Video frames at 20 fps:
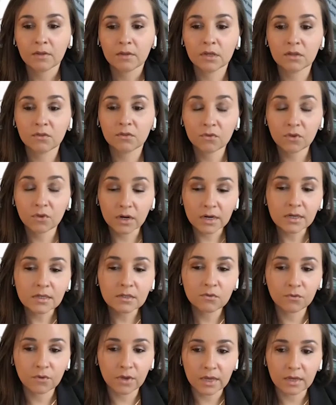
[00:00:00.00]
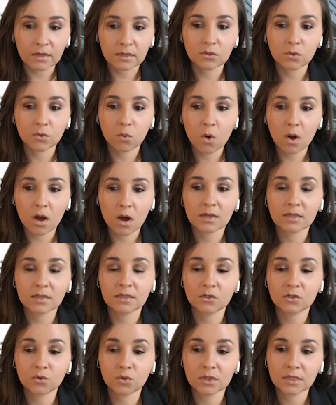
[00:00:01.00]
The third phase was
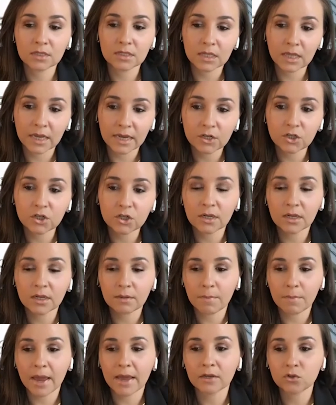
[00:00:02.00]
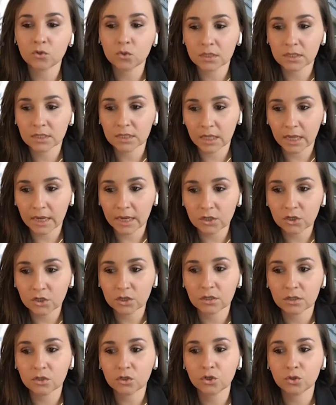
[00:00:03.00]
the translation and back
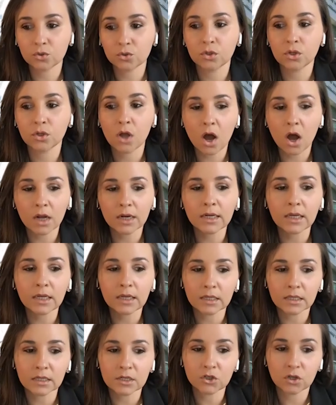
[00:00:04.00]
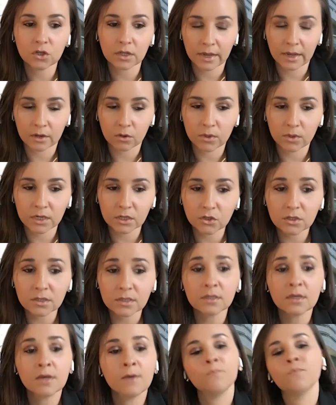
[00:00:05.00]
translation to non-English
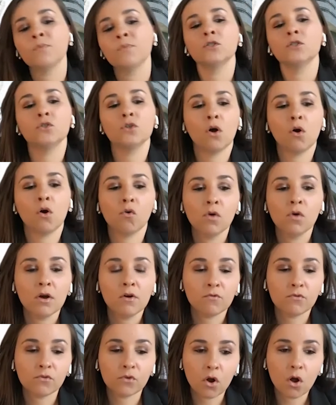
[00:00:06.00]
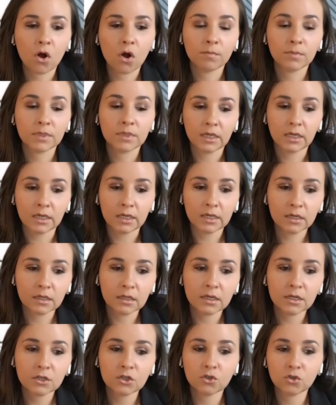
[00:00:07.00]
languages. So from the
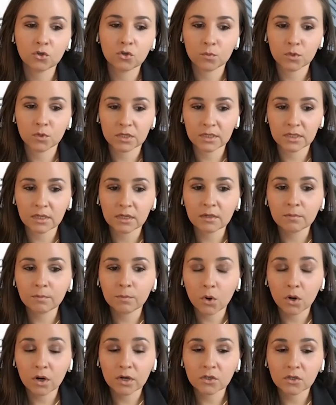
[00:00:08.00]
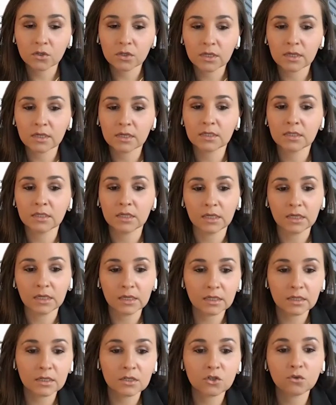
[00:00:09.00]
English to Brazilian Portuguese, the
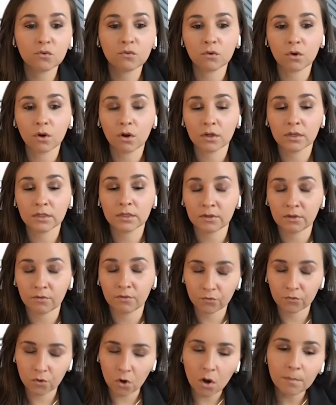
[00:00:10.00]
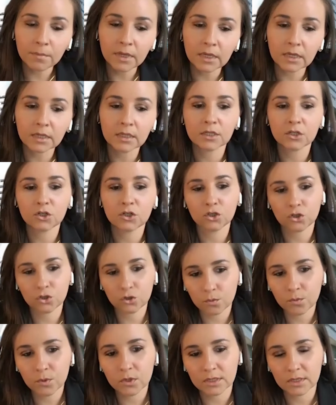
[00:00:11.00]
English from English
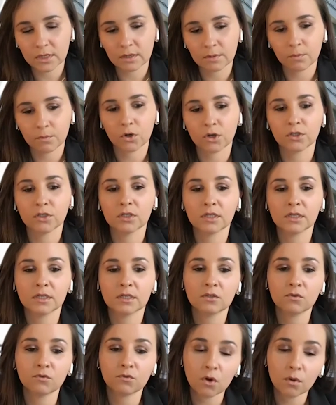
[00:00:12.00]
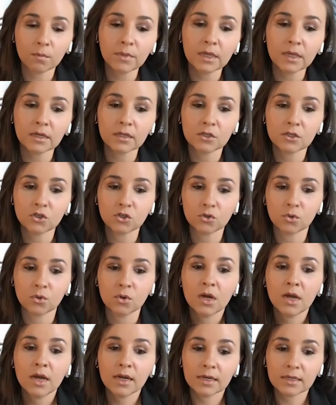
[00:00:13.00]
to Brazilian Portuguese, from English to
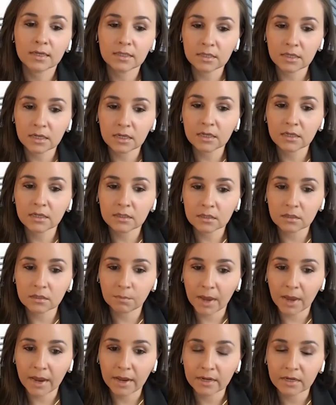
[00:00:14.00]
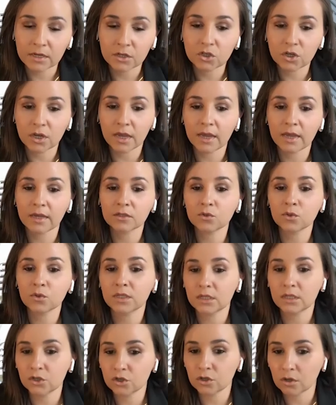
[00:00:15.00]
Castilian Spanish and
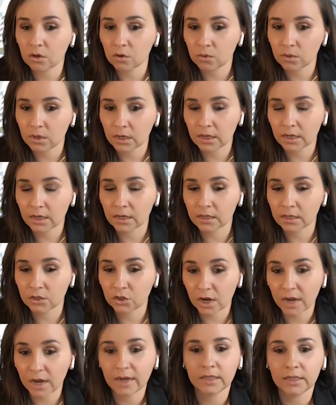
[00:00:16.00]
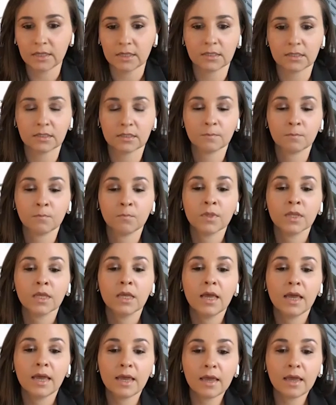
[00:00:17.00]
traditional Chinese.
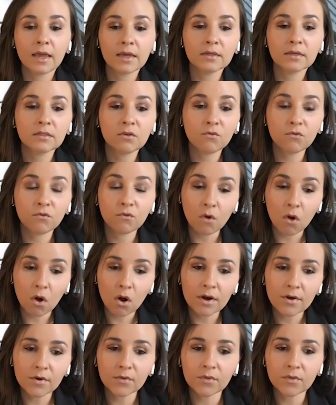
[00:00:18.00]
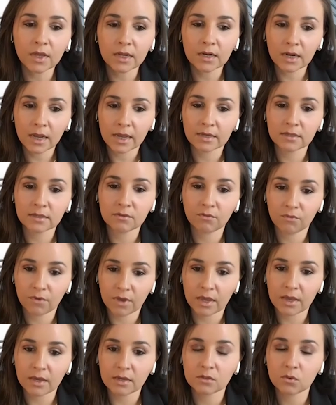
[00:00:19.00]
And the fourth and last
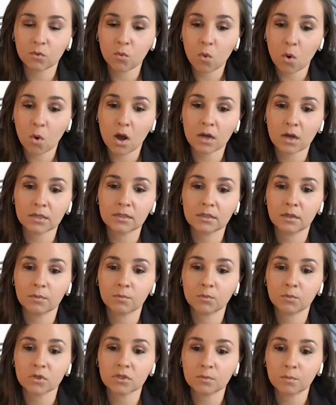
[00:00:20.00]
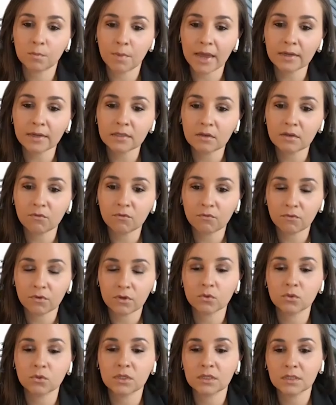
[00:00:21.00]
phase was the prospective
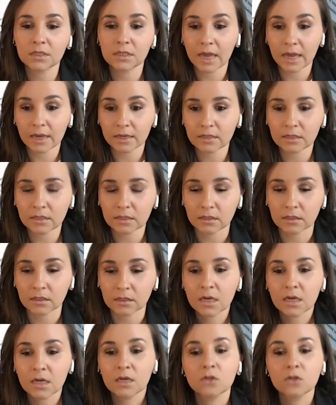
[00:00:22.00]
field in testing.